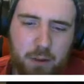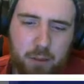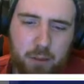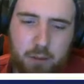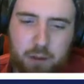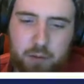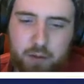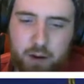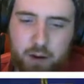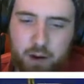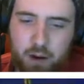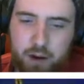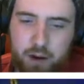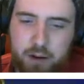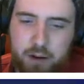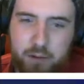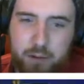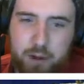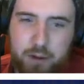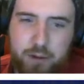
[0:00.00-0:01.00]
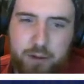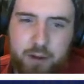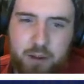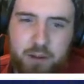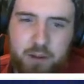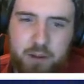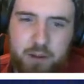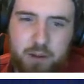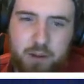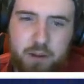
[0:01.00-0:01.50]
We have a lot of iron,
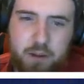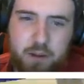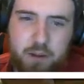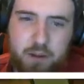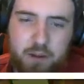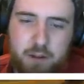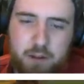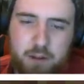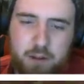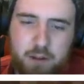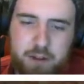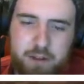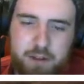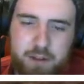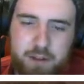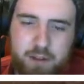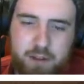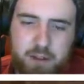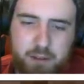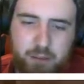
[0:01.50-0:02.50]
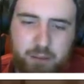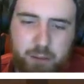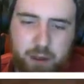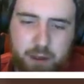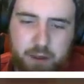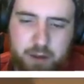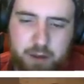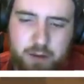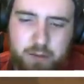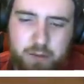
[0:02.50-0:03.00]
actually. Jeez, we
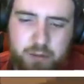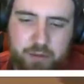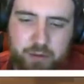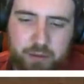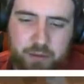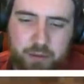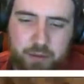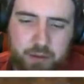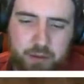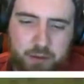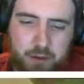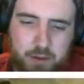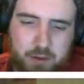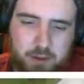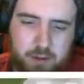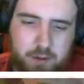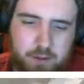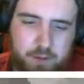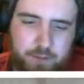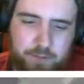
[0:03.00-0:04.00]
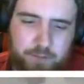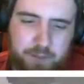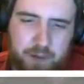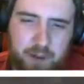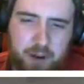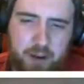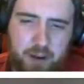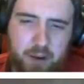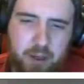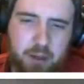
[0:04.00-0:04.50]
have.
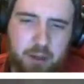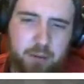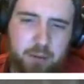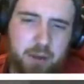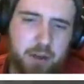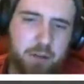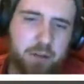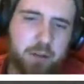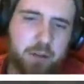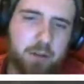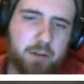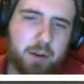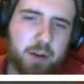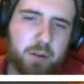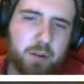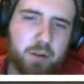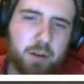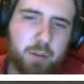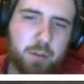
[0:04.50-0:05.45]
Yeah, okay, we have to at